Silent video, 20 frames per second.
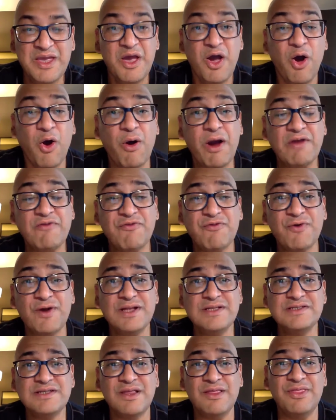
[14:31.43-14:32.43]
All right,
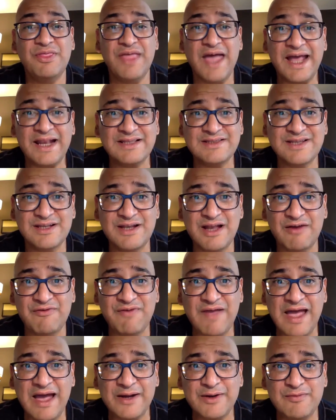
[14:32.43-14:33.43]
friends, that is enough
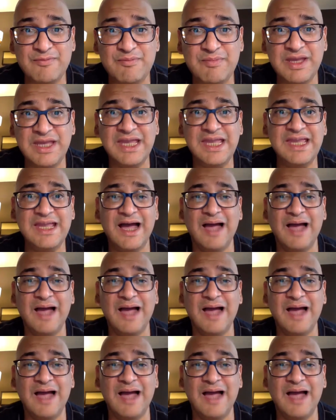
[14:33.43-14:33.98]
out of me.